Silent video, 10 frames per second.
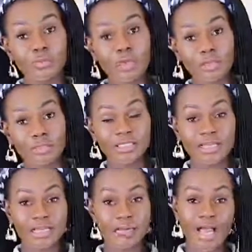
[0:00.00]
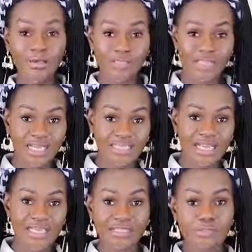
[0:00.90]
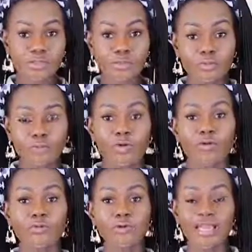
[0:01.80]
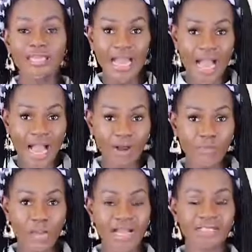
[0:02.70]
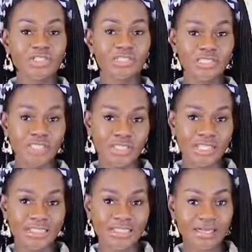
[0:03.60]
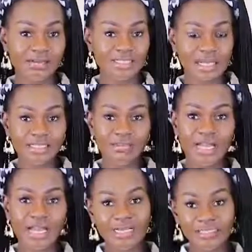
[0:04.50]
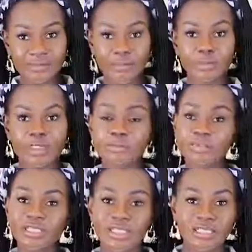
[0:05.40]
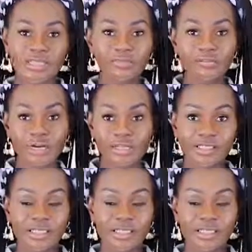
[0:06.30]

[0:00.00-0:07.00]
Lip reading: Well, the amount that the item sold for and how much she ended up scanning my items were completely different.